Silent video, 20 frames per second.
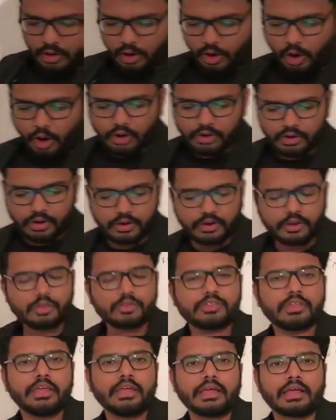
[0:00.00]
or do you
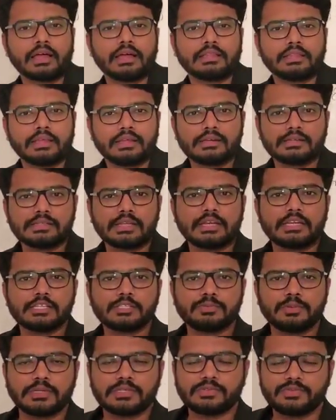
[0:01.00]
think there is any
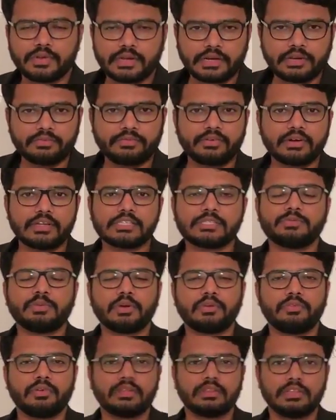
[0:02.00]
specific difference
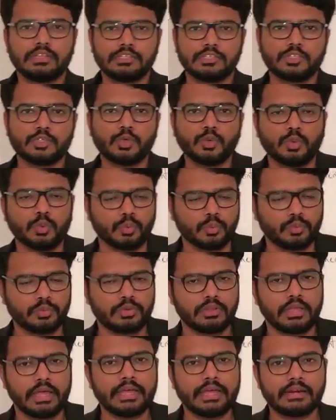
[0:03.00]
between these two?
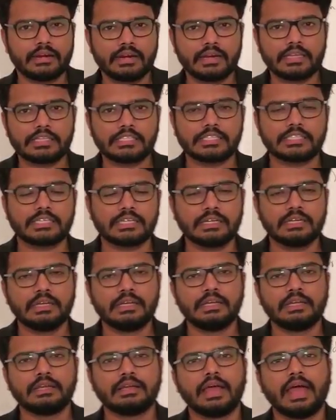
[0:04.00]
Enriched
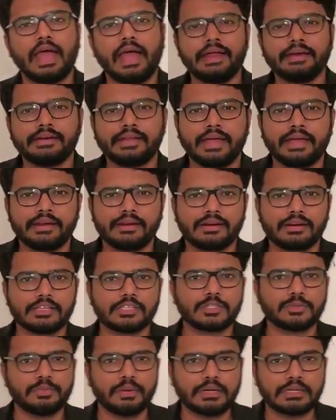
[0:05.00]
and
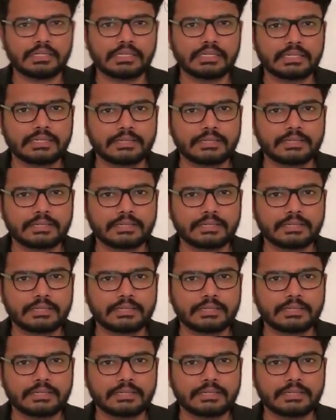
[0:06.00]
enrichment.